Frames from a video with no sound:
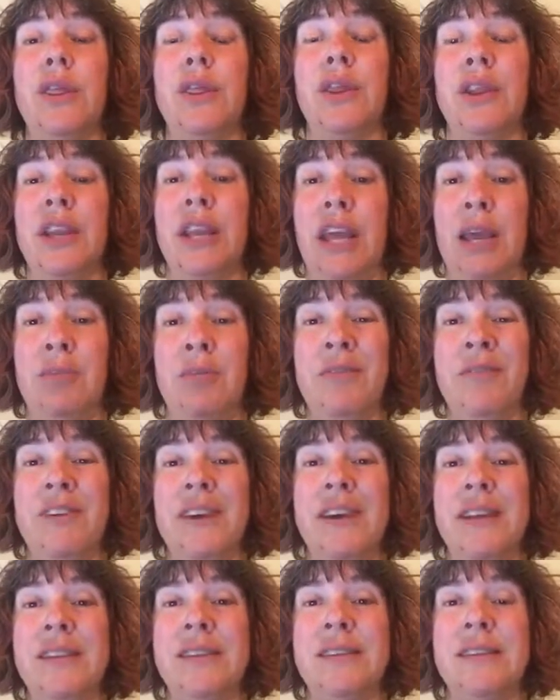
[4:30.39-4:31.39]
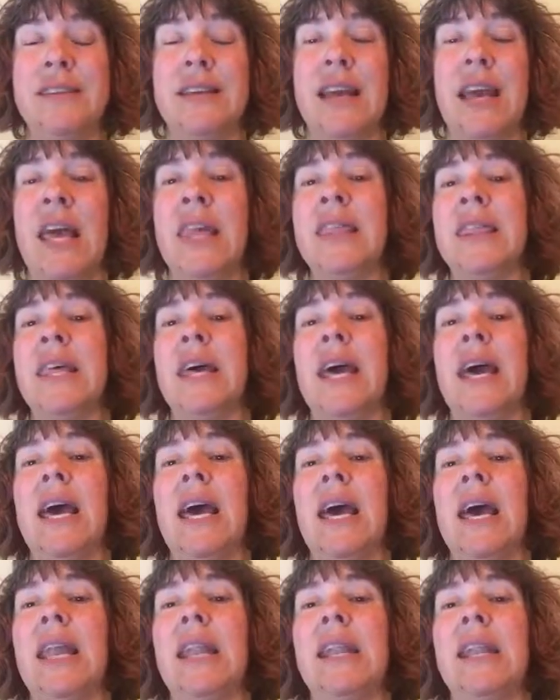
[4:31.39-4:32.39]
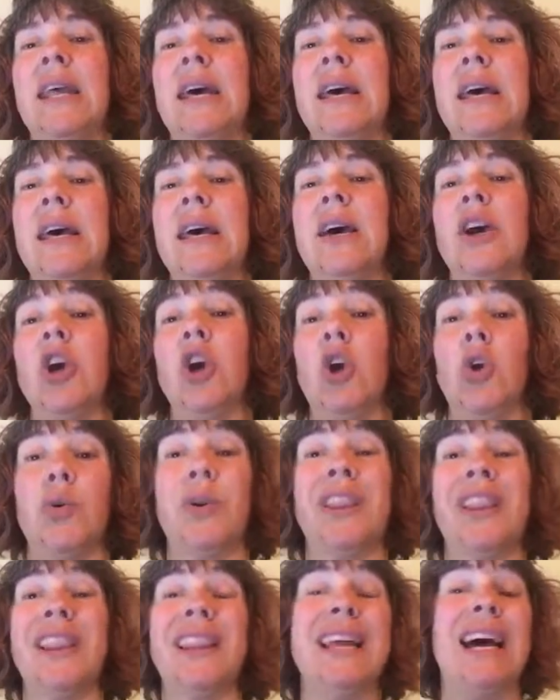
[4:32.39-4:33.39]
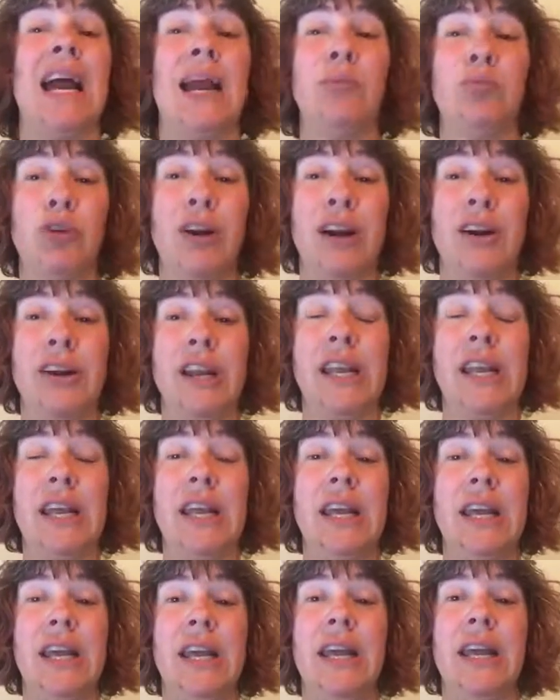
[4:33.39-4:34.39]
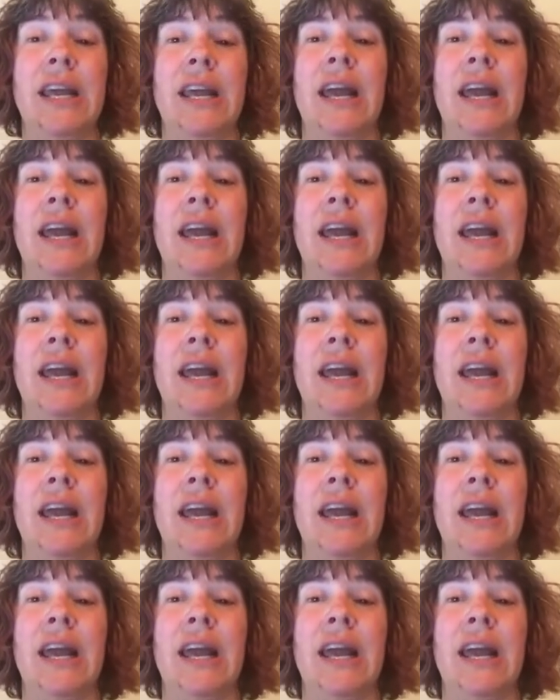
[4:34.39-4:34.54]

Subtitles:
the name of it and then go to the library